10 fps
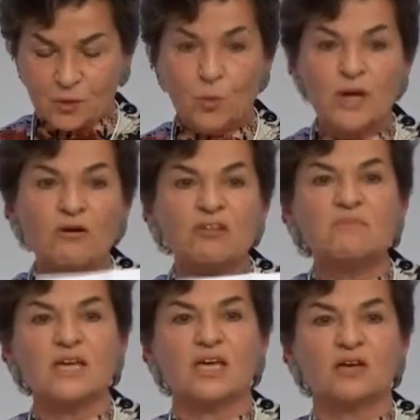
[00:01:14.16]
We are
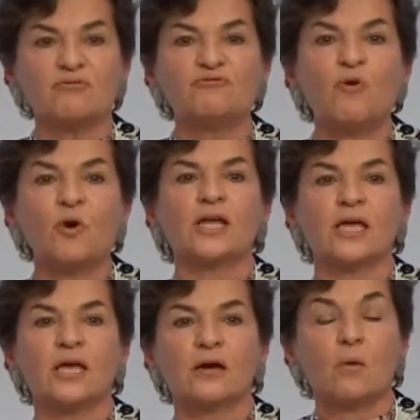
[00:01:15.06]
emitting
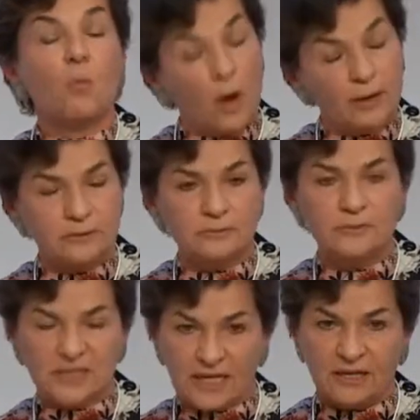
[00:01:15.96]
41
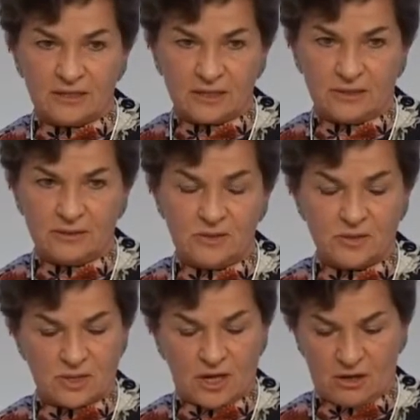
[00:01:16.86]

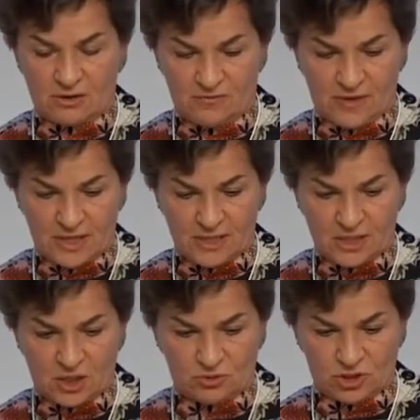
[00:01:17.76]
gigatons of
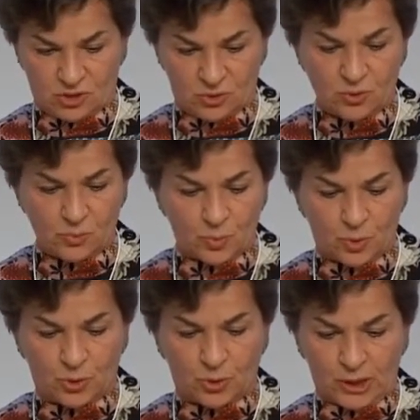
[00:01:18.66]
CO2
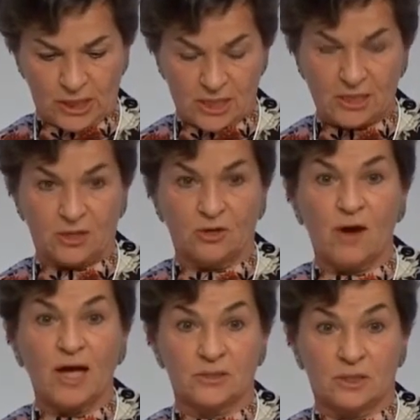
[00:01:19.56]
per
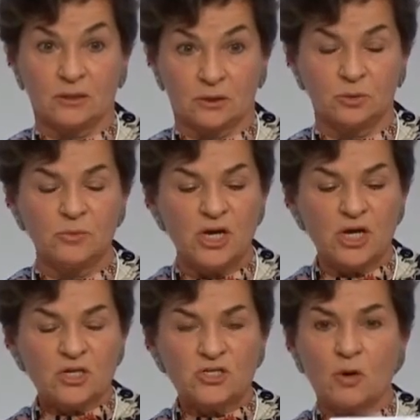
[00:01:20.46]
year as a globe.
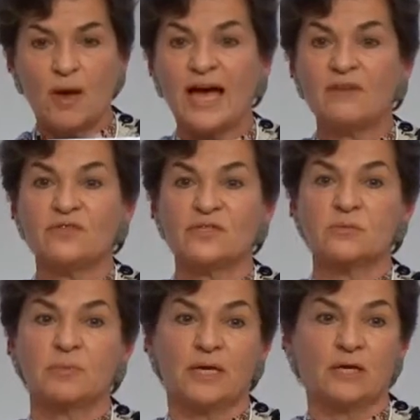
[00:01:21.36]
So have
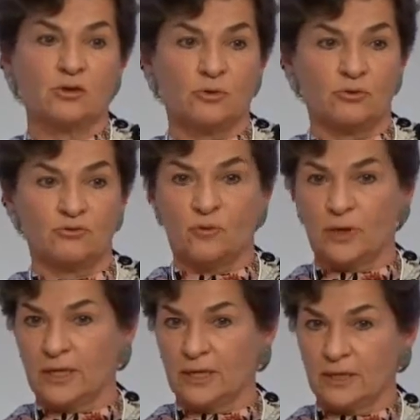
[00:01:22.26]
this be your
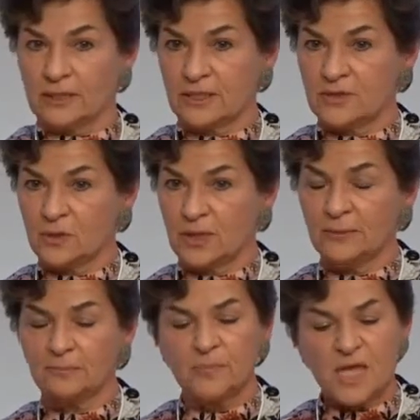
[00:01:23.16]
40 gigatons, okay?